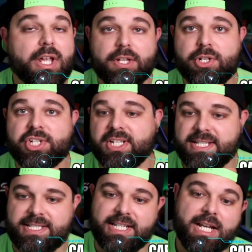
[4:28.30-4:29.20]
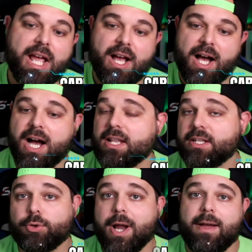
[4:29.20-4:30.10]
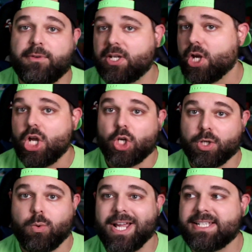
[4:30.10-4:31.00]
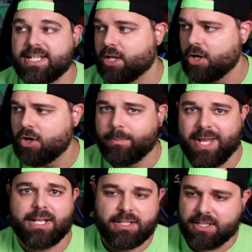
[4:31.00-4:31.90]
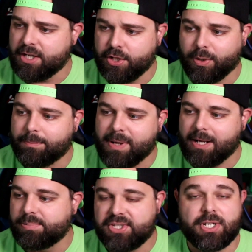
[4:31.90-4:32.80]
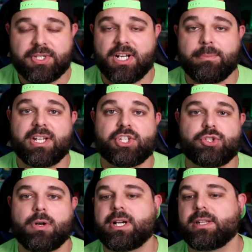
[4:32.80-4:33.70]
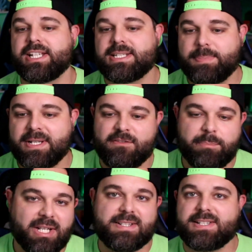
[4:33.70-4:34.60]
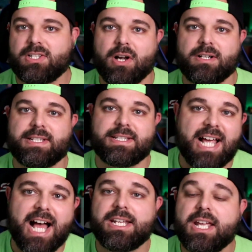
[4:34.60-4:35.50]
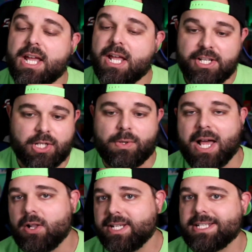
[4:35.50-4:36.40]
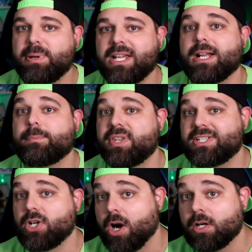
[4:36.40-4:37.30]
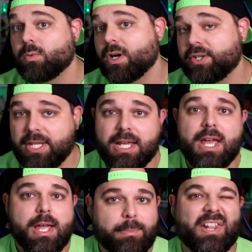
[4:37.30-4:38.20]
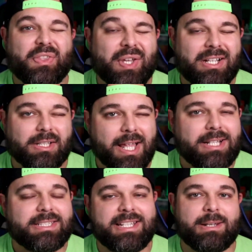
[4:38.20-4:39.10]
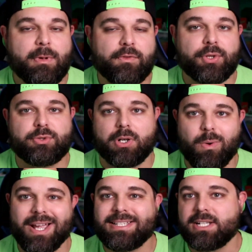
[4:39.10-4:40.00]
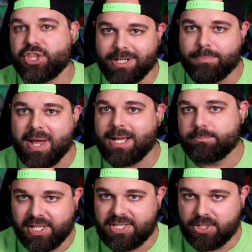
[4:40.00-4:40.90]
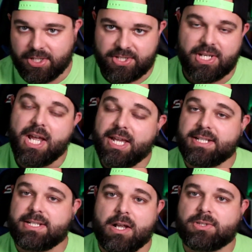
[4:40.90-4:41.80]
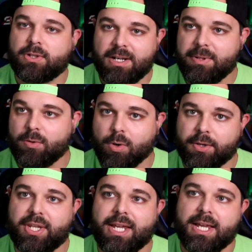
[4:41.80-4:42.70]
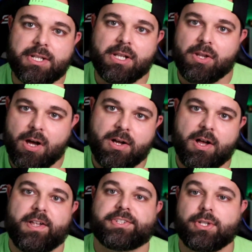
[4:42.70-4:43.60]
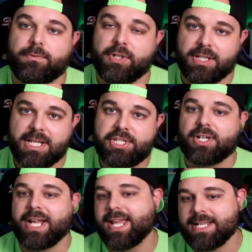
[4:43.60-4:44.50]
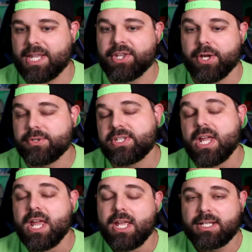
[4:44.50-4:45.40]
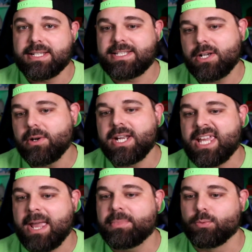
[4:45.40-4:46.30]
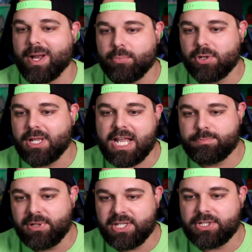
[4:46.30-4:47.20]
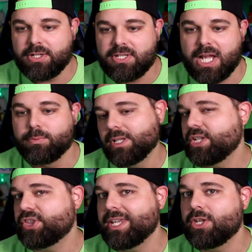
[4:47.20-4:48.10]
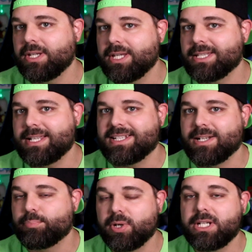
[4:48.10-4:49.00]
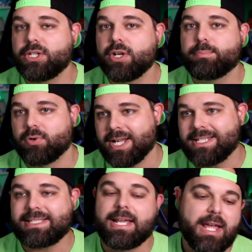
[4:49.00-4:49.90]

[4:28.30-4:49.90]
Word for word: they're just going to see holographic Rayquaza. Oh man, then the three pack blisters are going to be extraordinarily expensive because this card's inside. So not only is picking up this card worth it, but I think collecting some of those Rayquaza three pack blisters is also going to be worth it in the long haul. So if you can get your hands on those, considering it came in the Rebel Clash blisters, I really think you can get this at a pretty good price